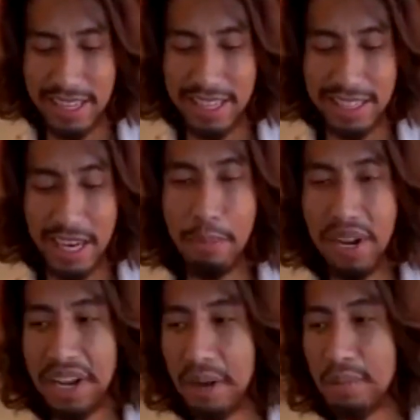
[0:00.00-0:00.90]
It's not a
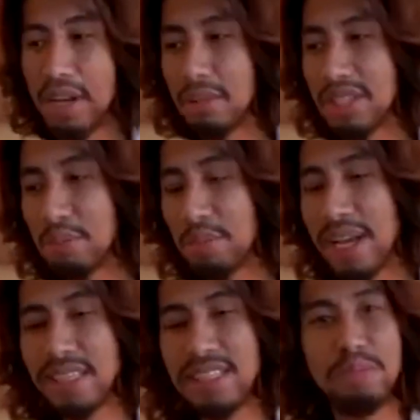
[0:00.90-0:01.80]
breakup. You're going to be surprised
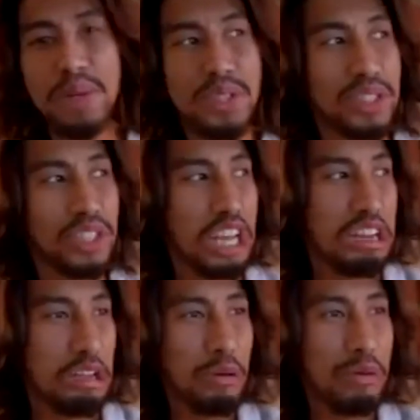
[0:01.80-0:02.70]
that this person is
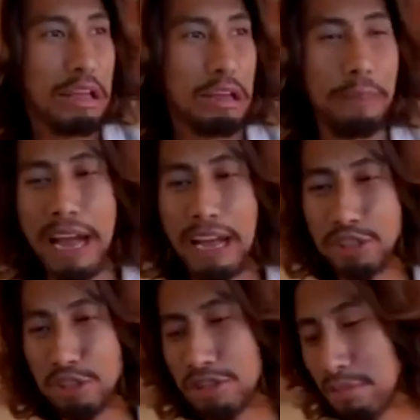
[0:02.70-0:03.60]
sending you like
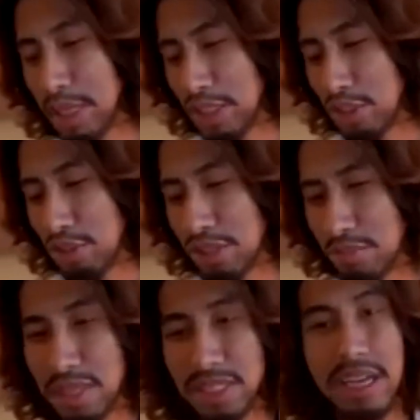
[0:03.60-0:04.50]
passionate messages
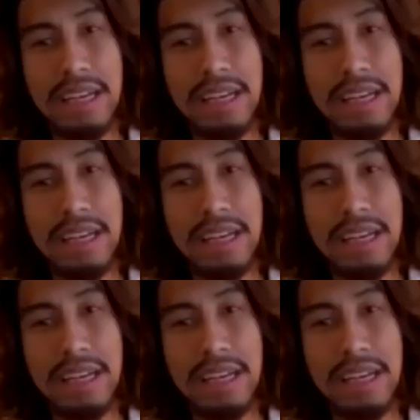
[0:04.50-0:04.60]
because